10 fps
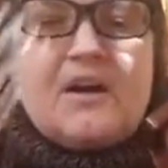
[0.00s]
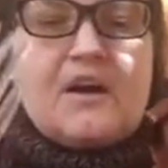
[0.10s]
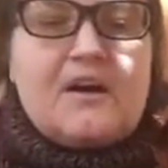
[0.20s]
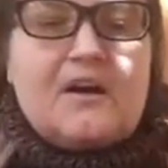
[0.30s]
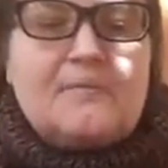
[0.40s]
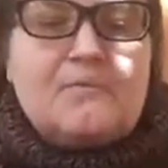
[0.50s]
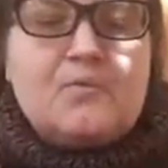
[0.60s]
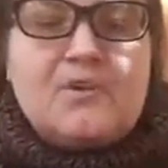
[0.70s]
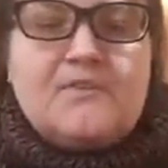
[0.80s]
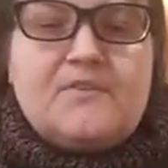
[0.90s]

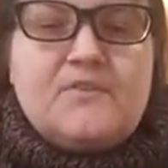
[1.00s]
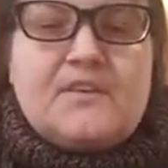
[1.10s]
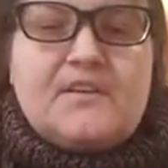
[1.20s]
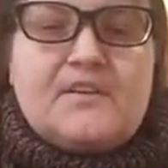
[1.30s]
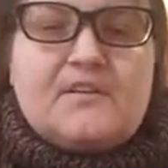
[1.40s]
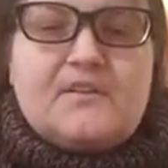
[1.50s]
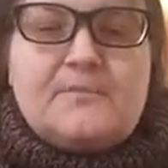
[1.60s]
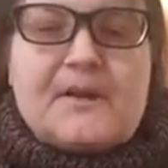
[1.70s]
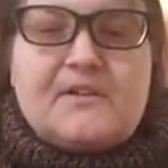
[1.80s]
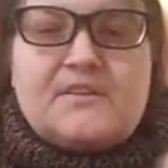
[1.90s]
once you get a good
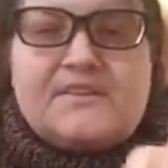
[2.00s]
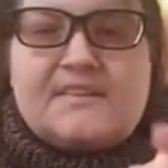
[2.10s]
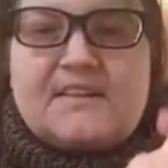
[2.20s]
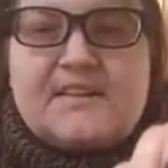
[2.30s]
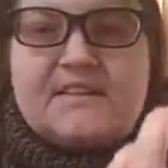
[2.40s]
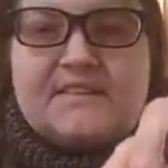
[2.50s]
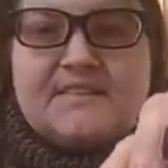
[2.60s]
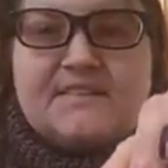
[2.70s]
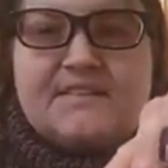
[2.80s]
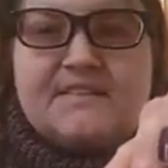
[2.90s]
amount of
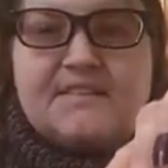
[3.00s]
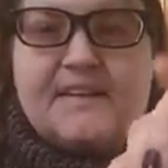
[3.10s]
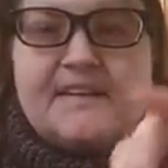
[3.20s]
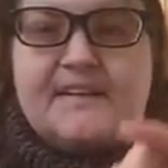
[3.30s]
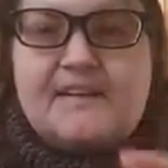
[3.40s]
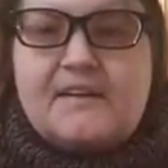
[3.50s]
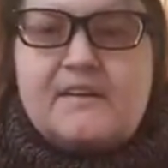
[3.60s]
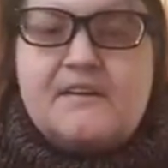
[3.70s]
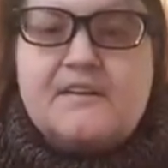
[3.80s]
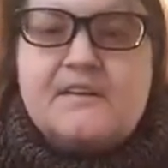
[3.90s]
dust, like
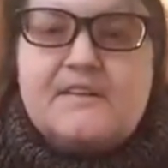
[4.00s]
here,